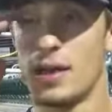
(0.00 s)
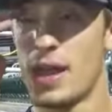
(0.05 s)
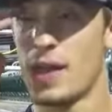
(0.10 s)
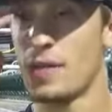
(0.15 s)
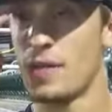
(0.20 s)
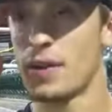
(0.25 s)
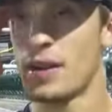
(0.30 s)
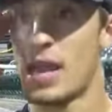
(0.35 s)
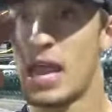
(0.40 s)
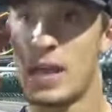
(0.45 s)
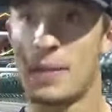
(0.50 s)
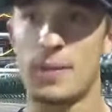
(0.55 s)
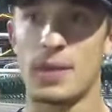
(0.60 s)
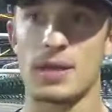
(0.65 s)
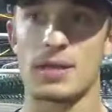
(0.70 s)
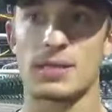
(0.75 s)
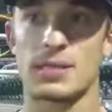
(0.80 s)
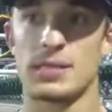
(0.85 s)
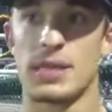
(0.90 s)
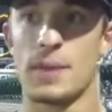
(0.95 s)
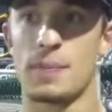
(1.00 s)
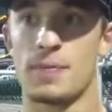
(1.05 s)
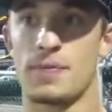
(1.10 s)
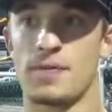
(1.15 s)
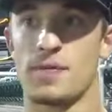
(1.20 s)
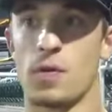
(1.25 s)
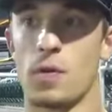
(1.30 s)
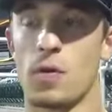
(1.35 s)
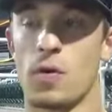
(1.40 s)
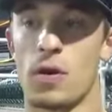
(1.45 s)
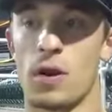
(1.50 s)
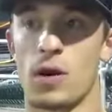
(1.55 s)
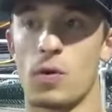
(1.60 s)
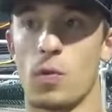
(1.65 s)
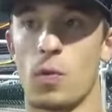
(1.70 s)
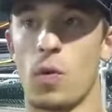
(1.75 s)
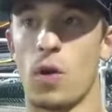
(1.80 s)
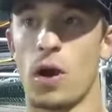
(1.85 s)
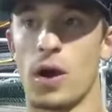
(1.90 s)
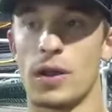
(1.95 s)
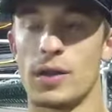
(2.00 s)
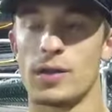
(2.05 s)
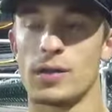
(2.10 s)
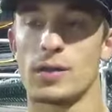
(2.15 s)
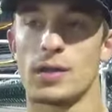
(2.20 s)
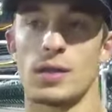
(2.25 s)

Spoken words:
every game except for one,